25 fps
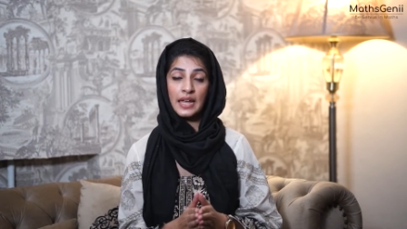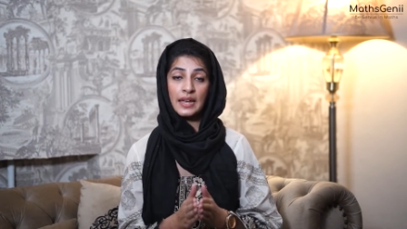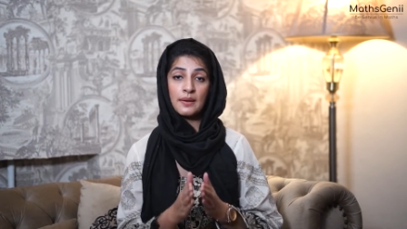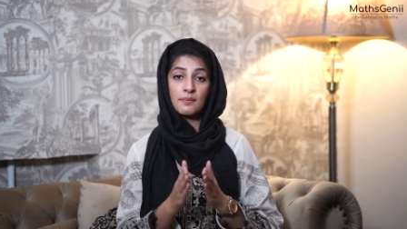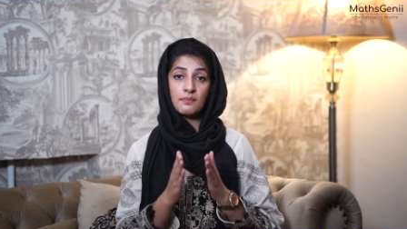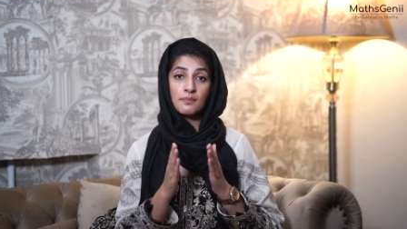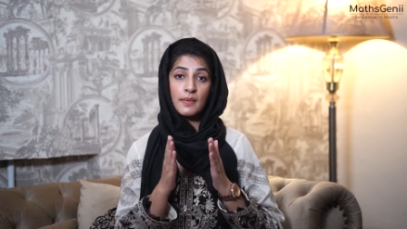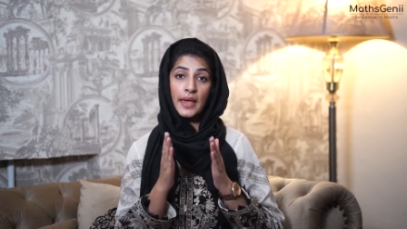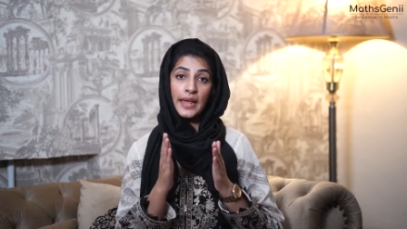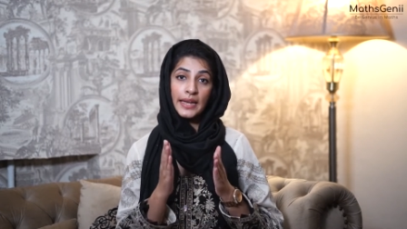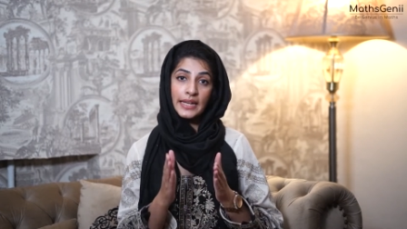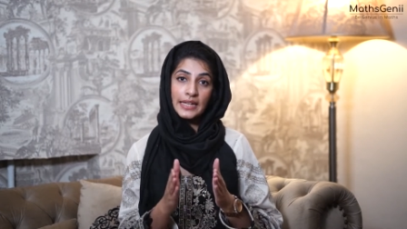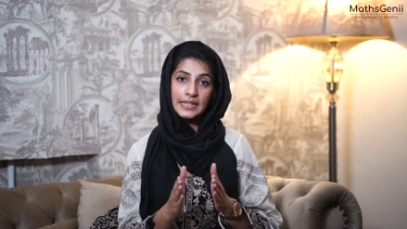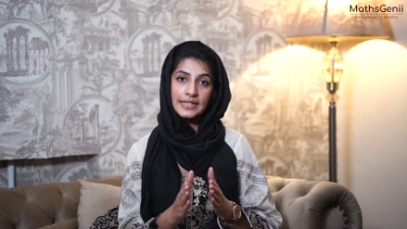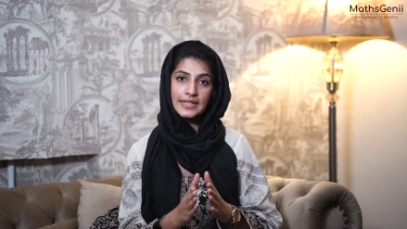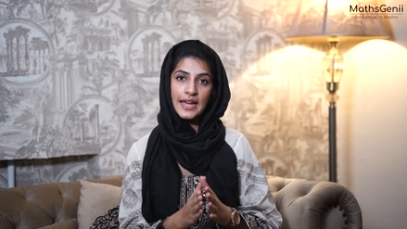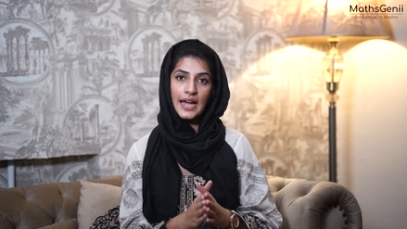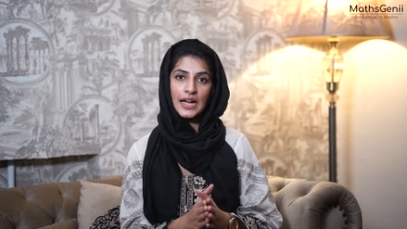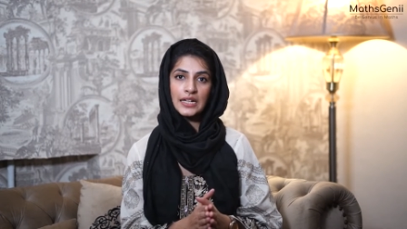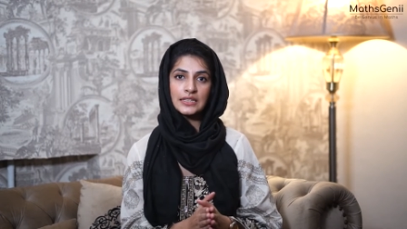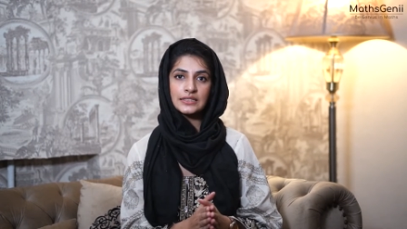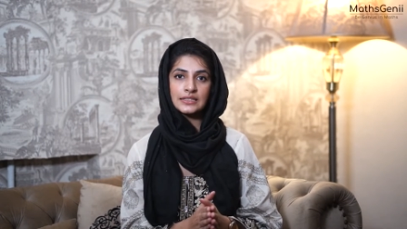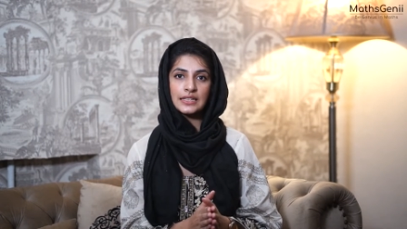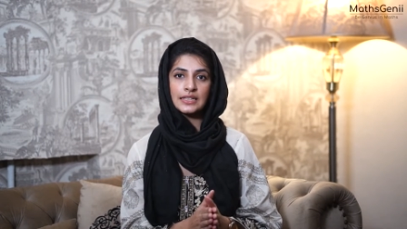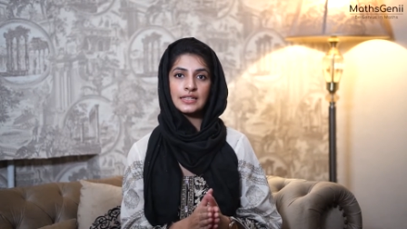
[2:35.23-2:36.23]
and many
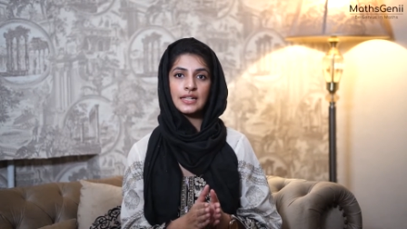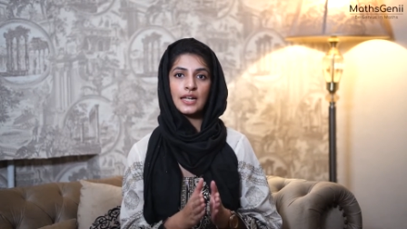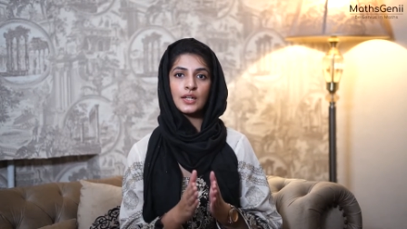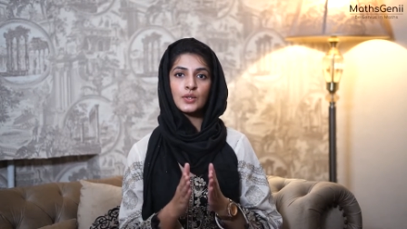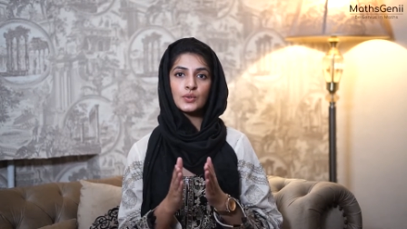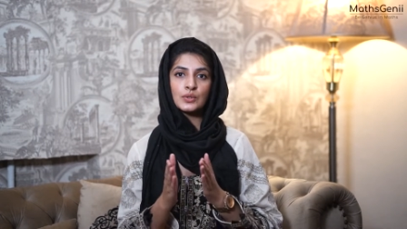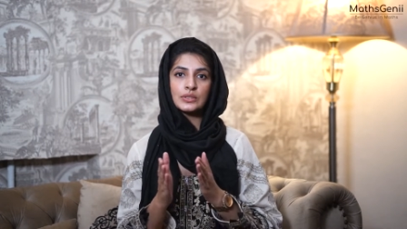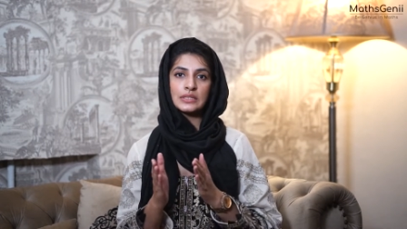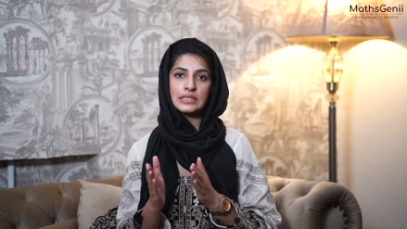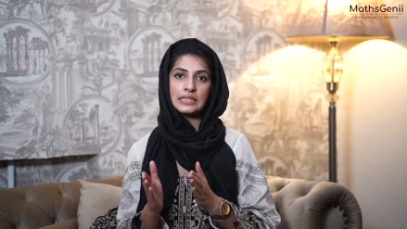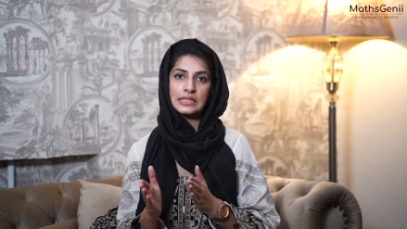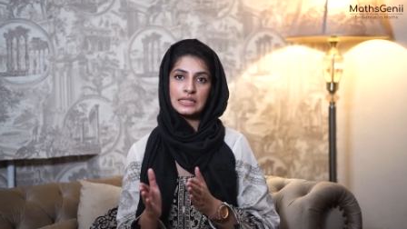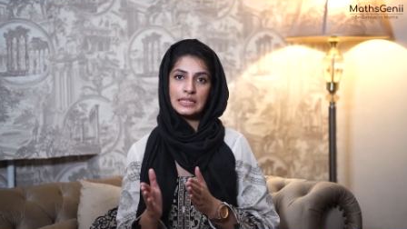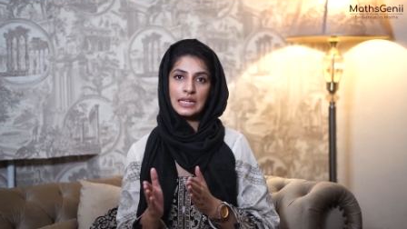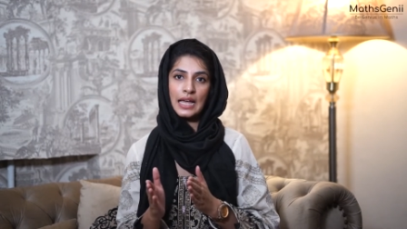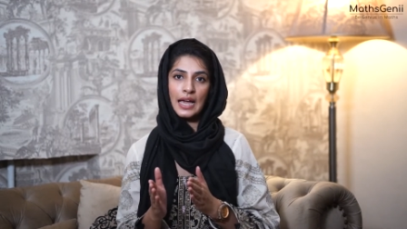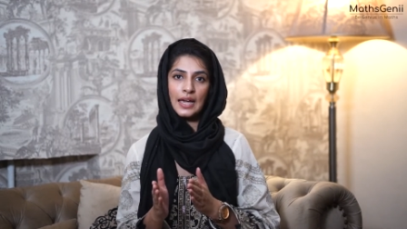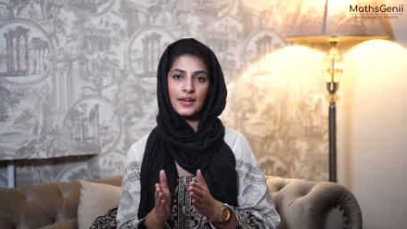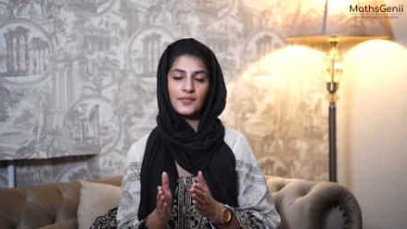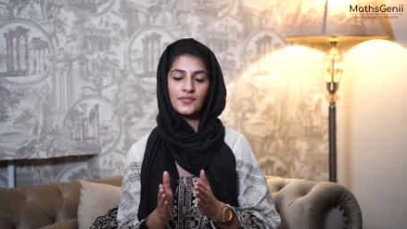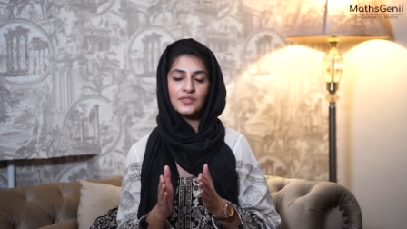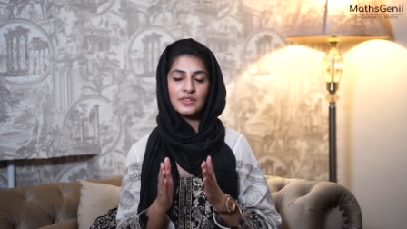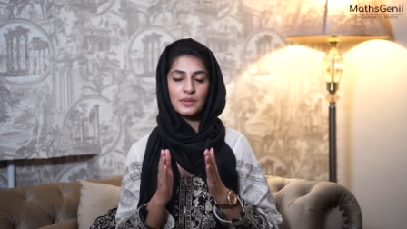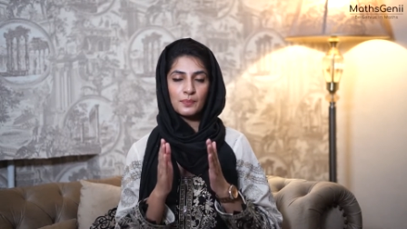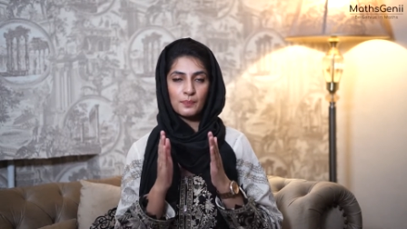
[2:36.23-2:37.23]
tasks in our routine
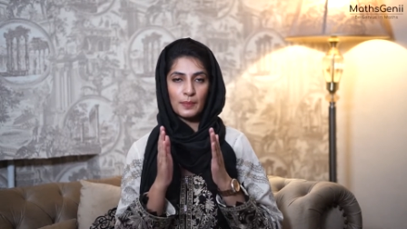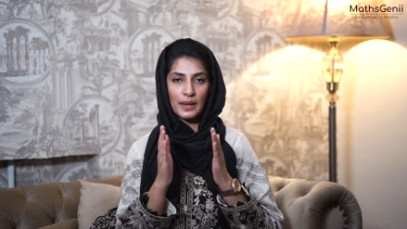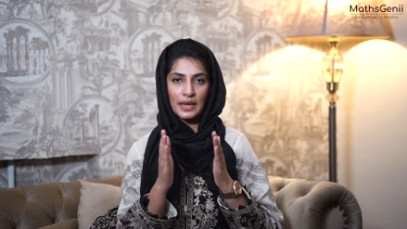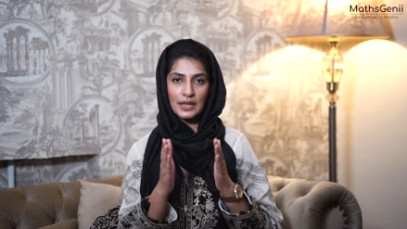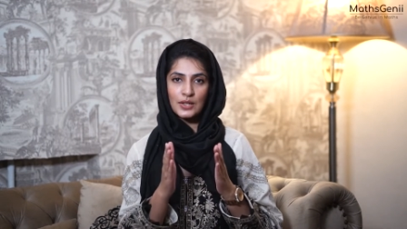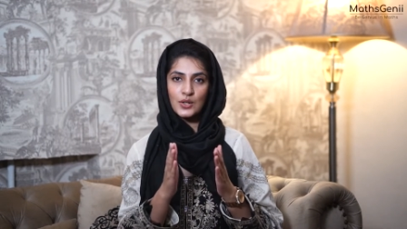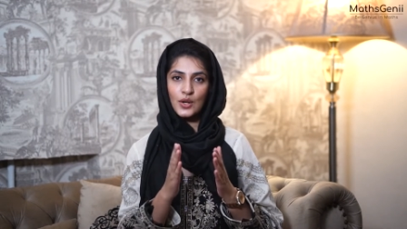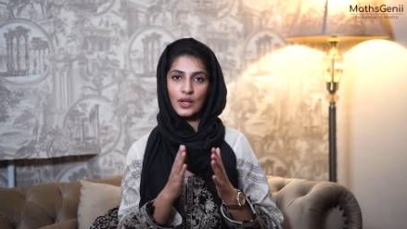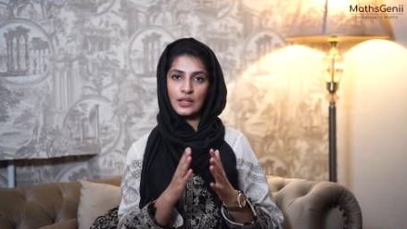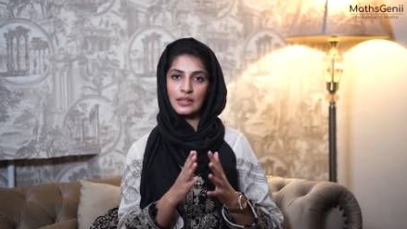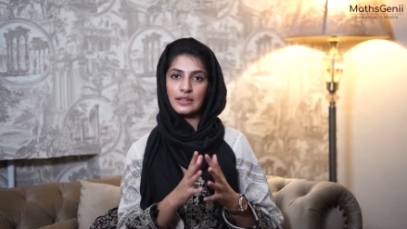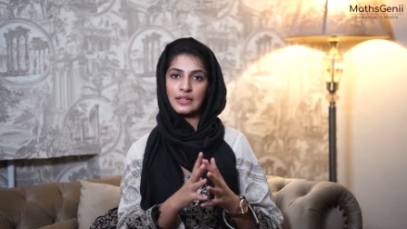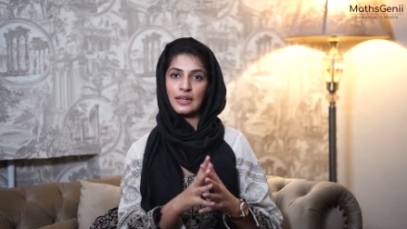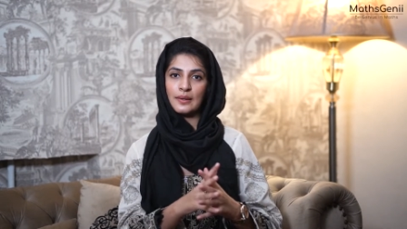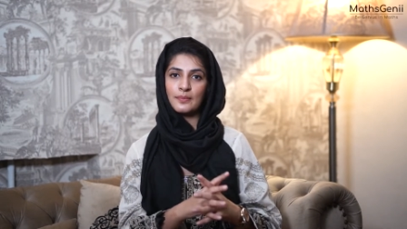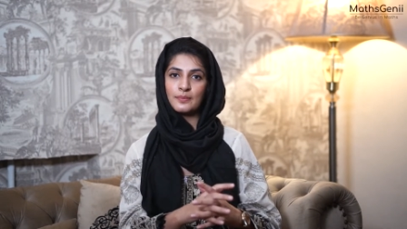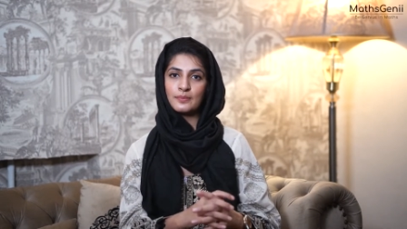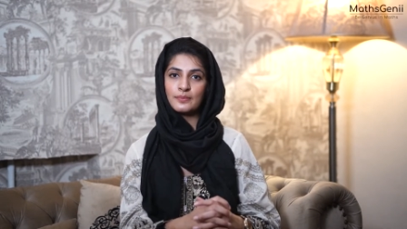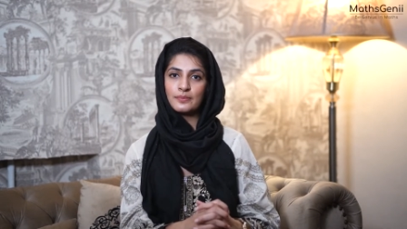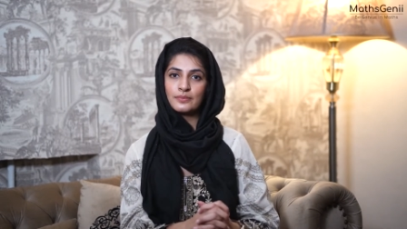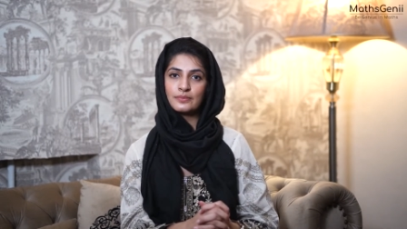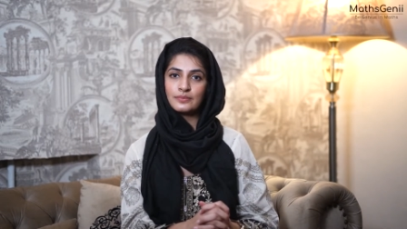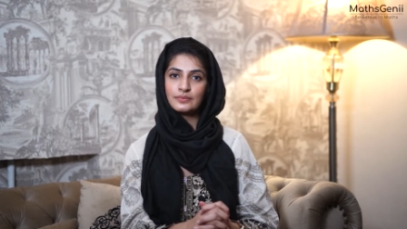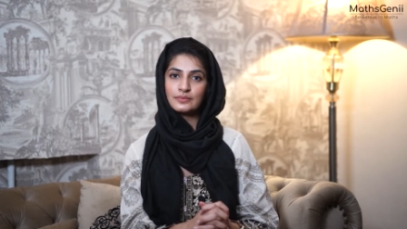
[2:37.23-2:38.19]
life depend on them.